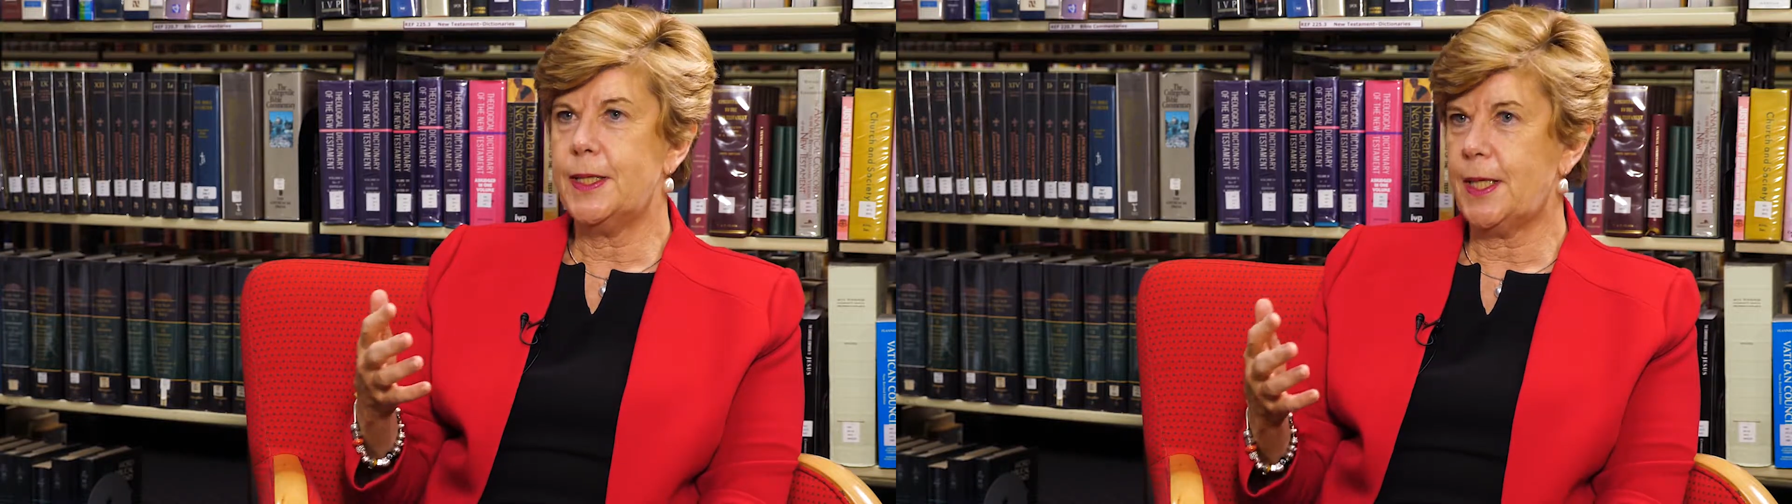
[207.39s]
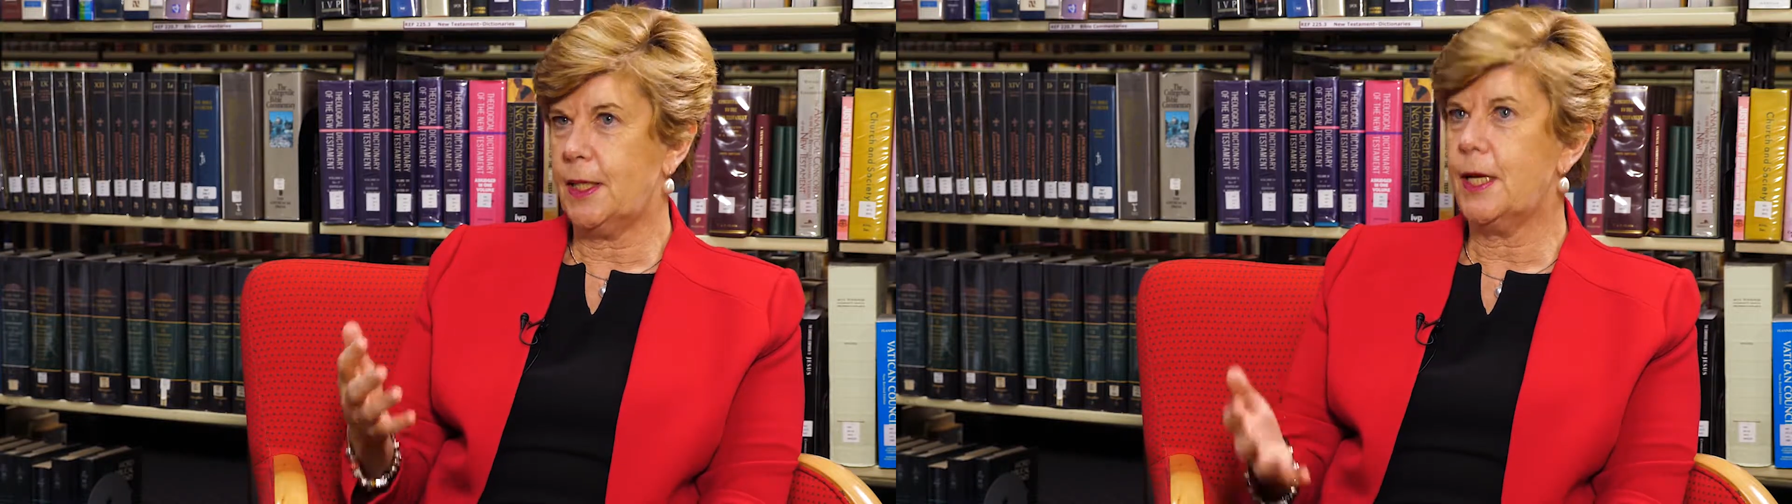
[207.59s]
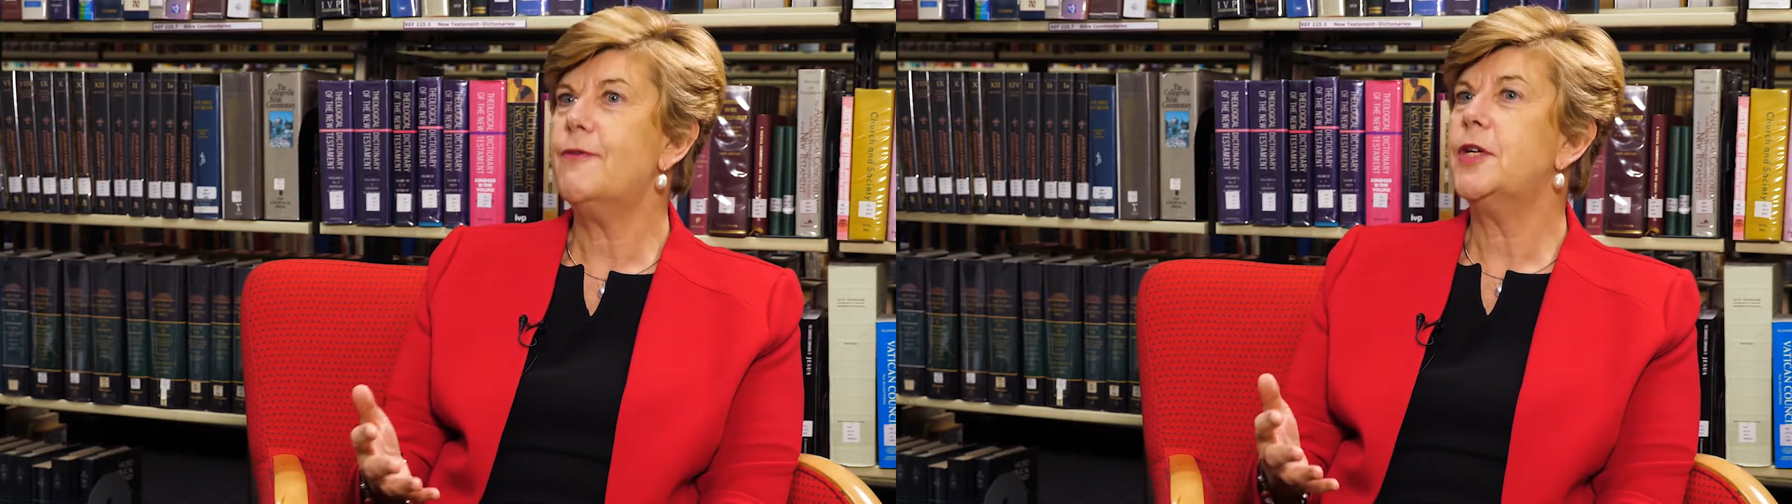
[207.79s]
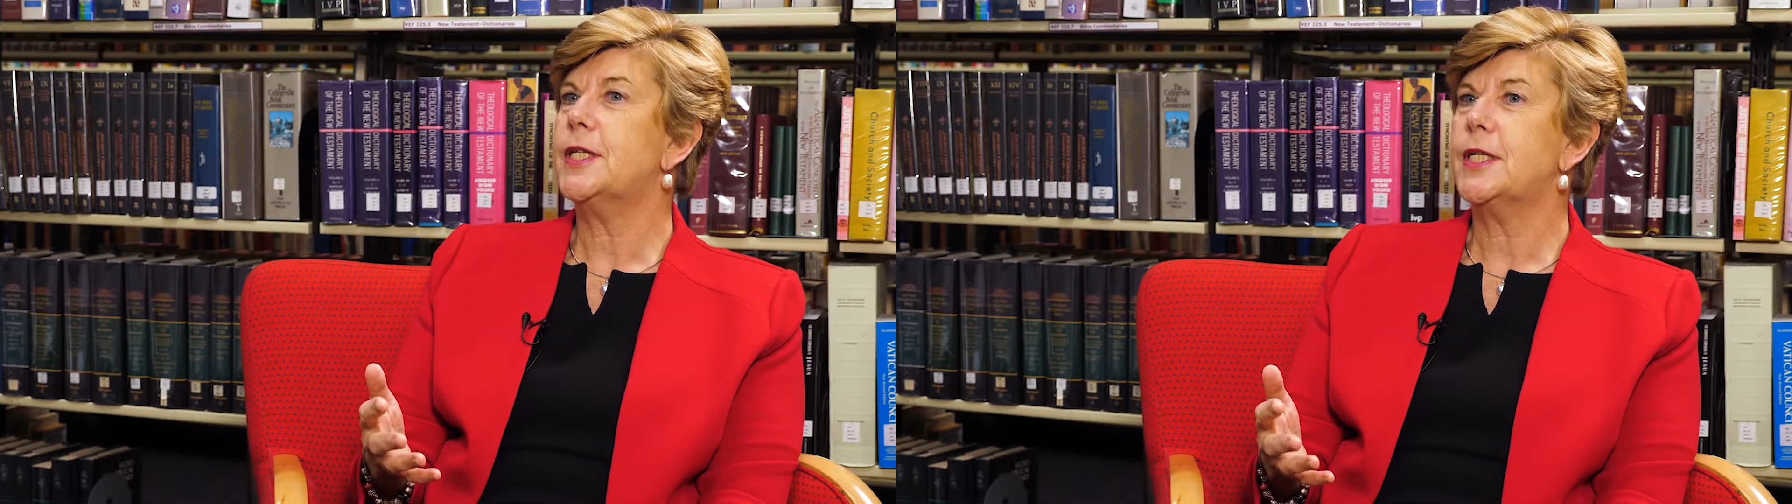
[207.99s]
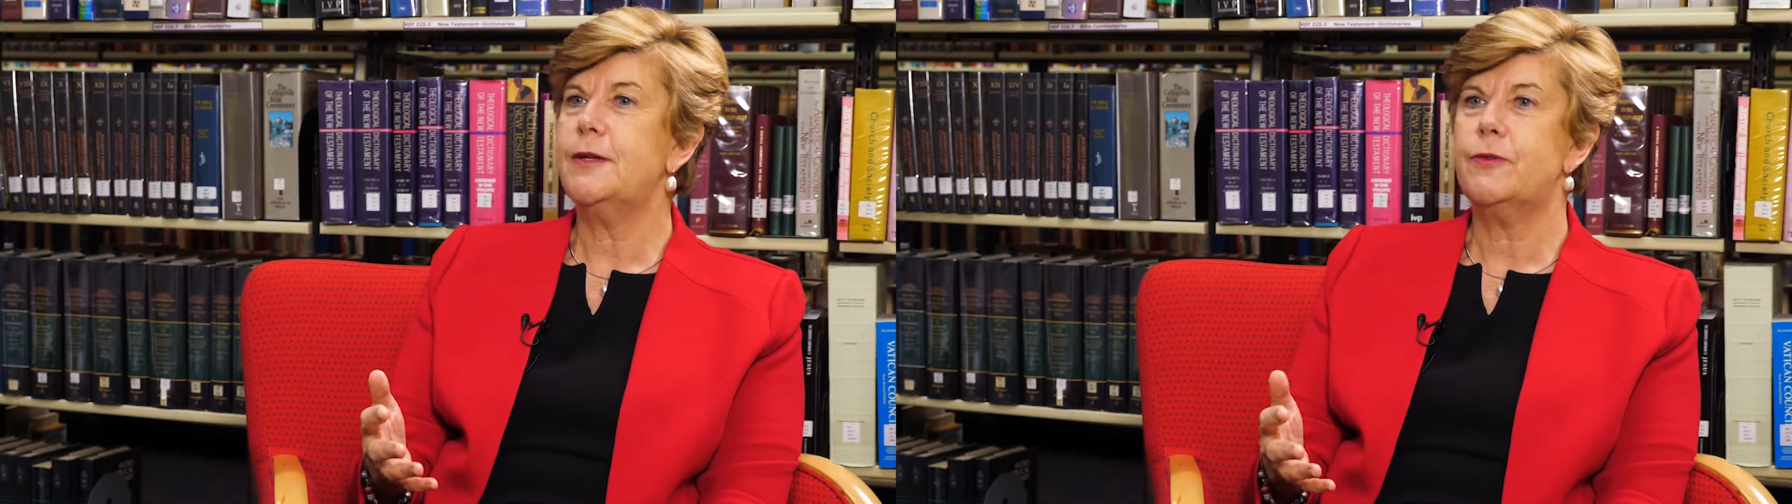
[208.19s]
at
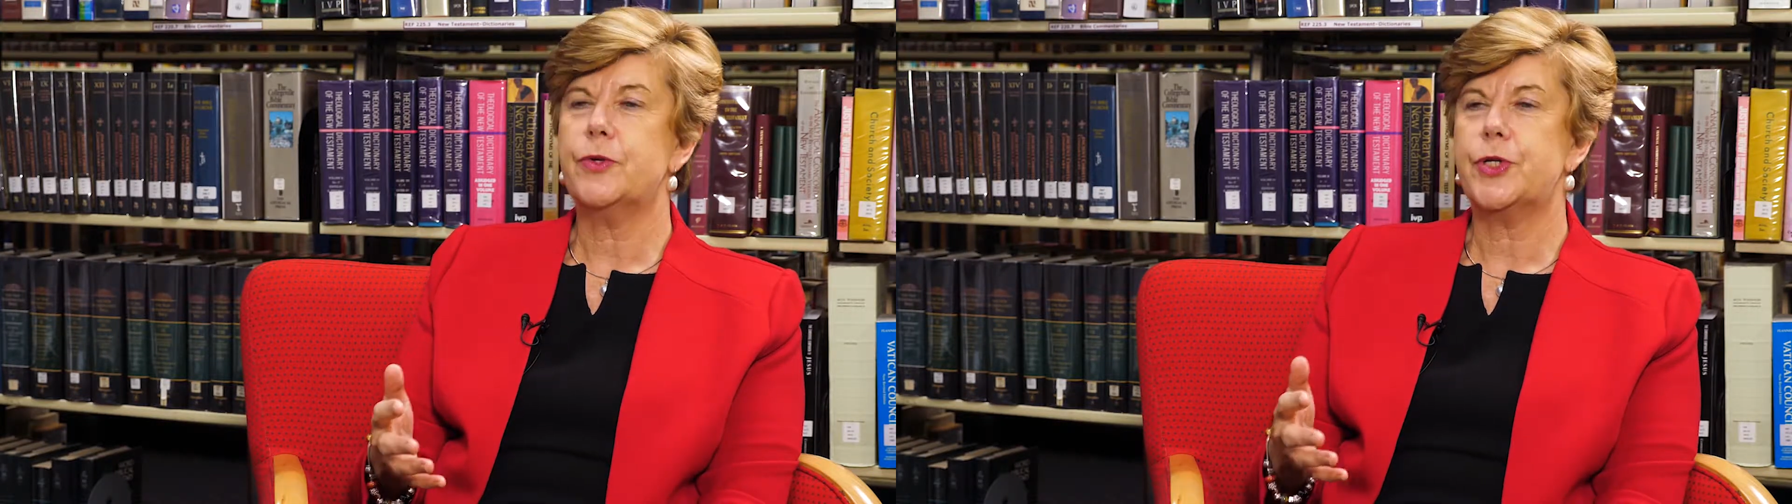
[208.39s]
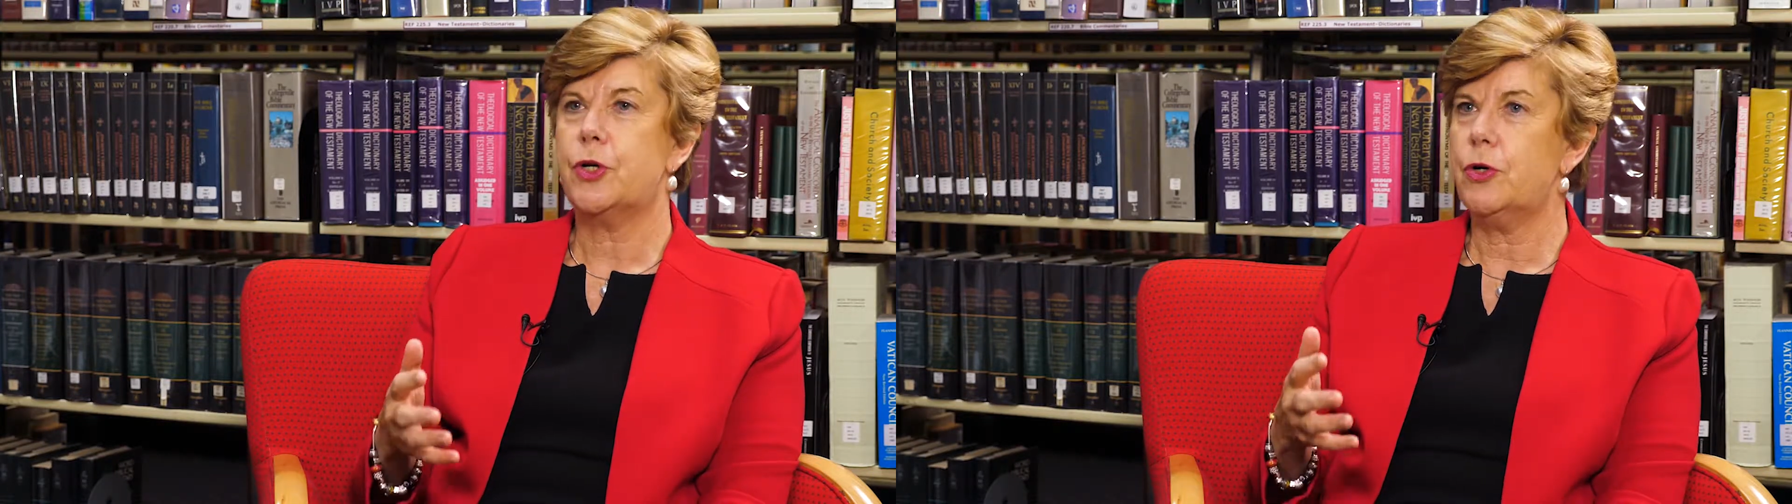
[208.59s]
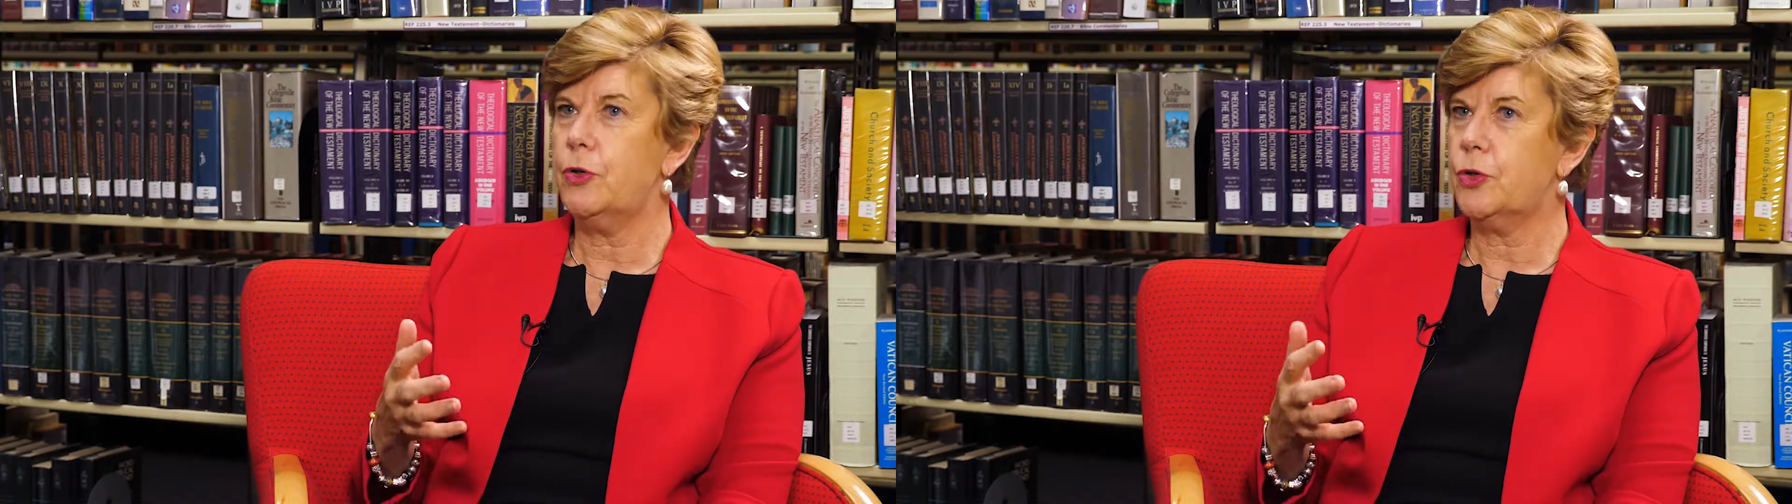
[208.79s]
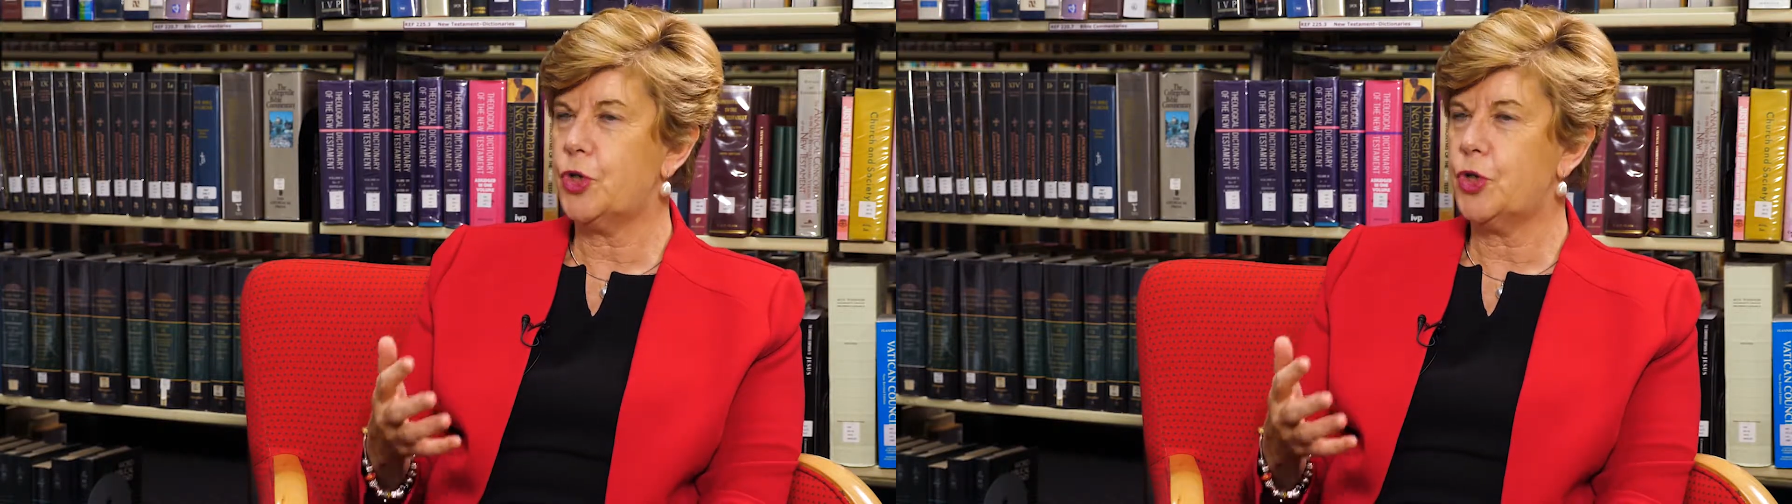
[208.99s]
governance level, so